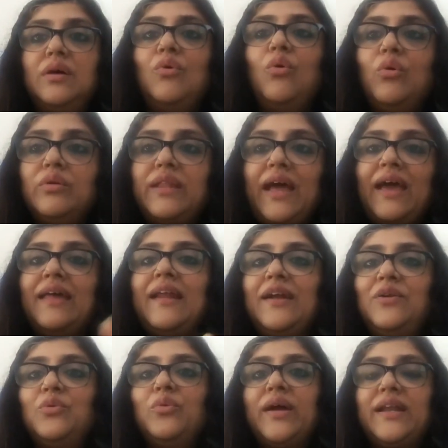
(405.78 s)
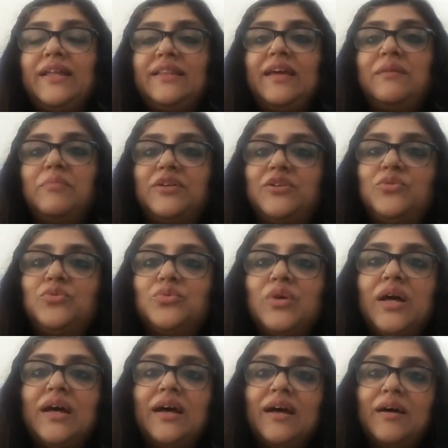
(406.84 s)
go there and do anything, but
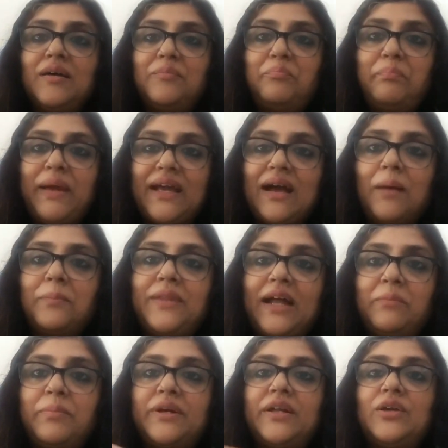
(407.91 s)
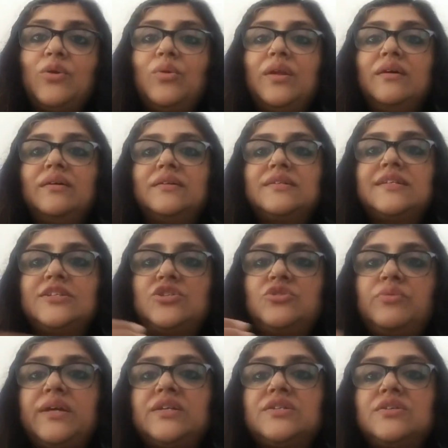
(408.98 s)
you pick up that particular
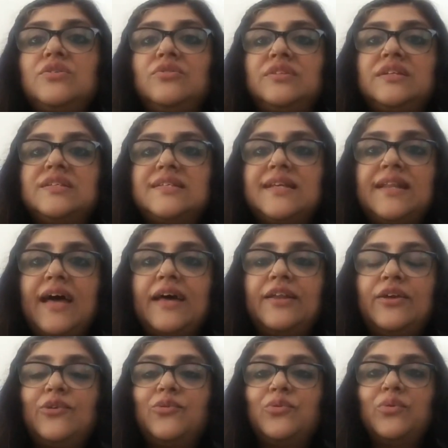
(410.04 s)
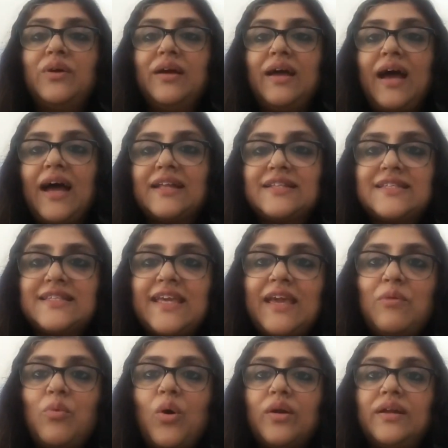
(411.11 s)
situation or the scenario and
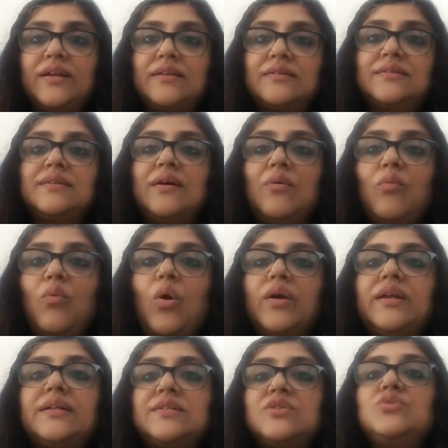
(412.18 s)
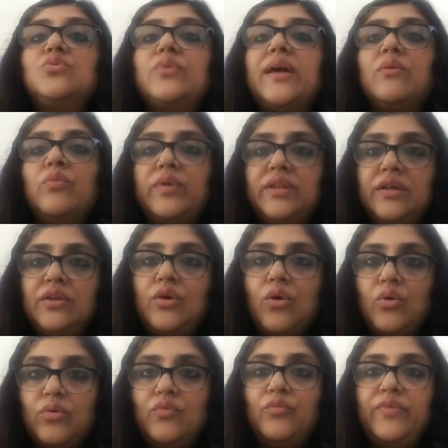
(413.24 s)
see what it's doing within
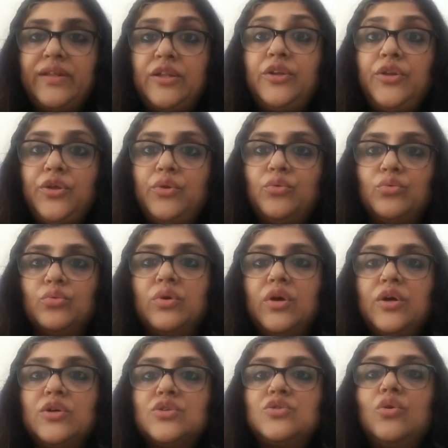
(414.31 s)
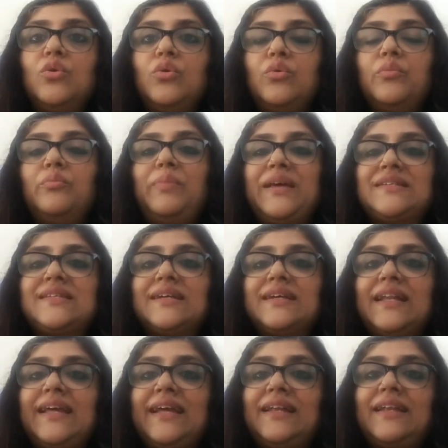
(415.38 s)
you. So
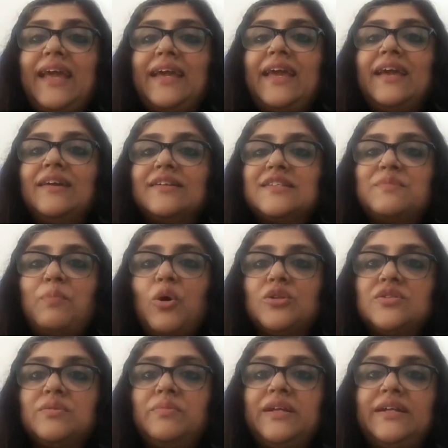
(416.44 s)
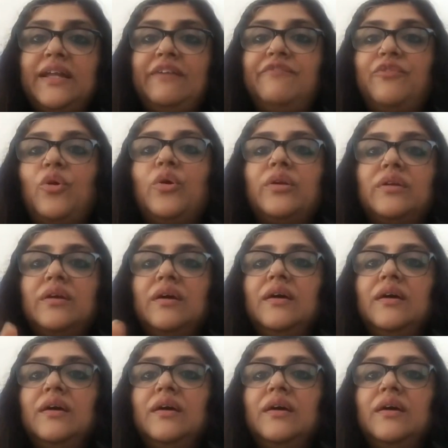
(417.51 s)
basically taking responsibility for